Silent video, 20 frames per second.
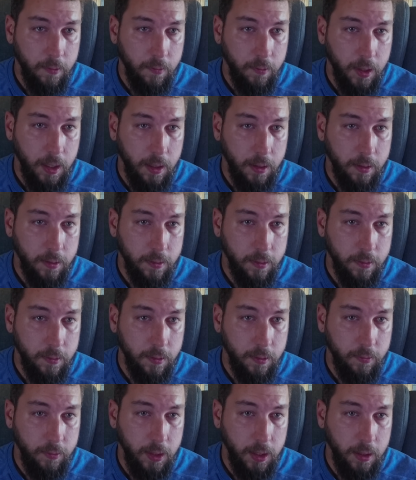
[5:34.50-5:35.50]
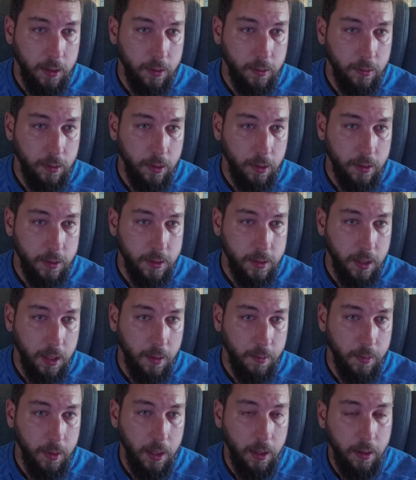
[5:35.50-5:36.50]
Well, the VQ loss
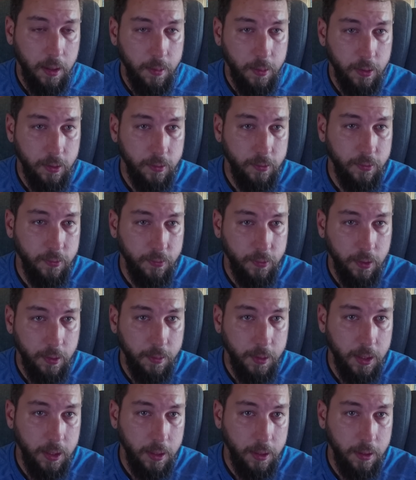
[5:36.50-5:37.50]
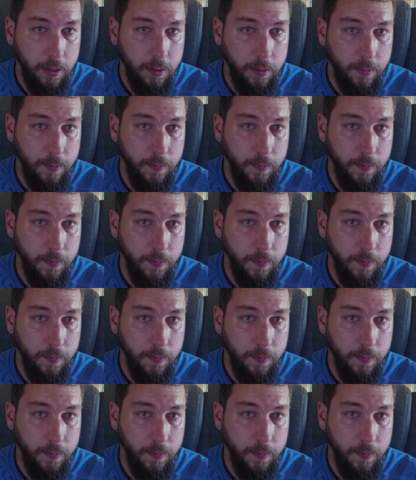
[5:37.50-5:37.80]
can be removed from here.